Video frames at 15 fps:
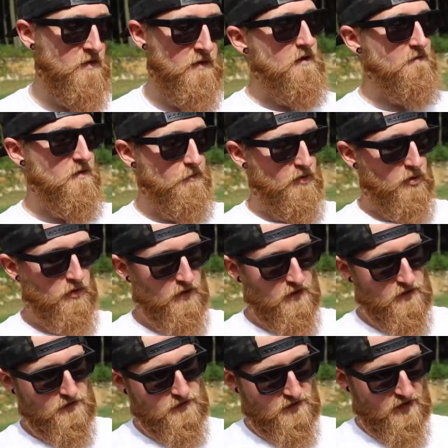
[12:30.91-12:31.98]
If the bolt
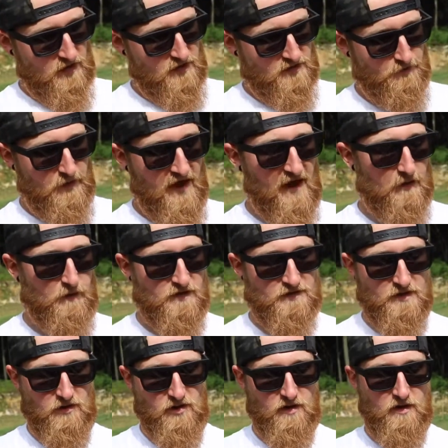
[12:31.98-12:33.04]
is in its back
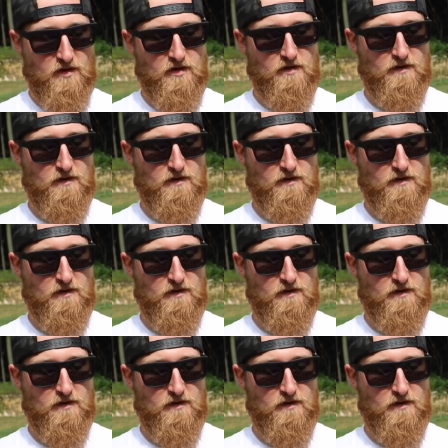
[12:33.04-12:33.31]
position,